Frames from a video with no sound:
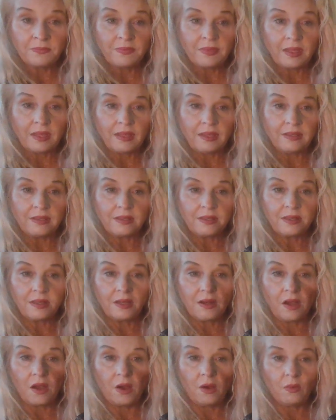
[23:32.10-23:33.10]
it's going
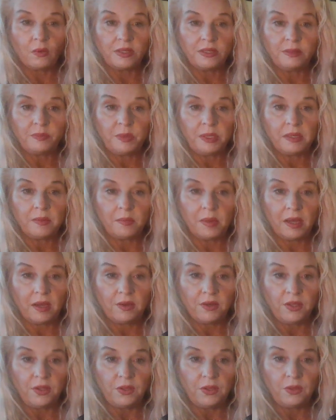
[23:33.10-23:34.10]
to always be about
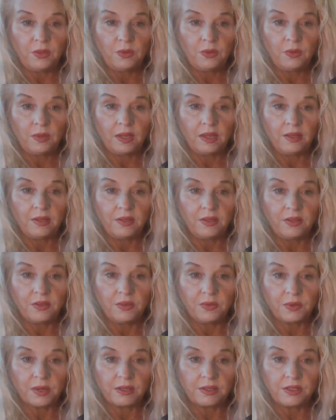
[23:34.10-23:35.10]
you and the
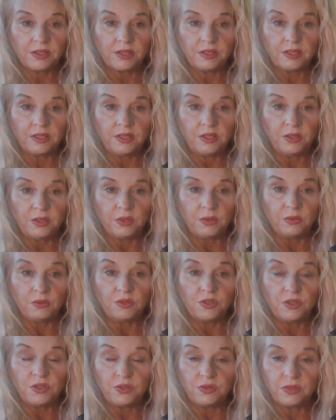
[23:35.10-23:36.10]
direction that you
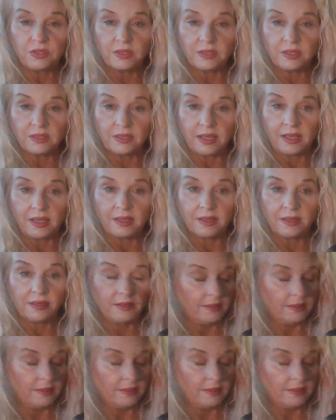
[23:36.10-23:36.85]
choose to take.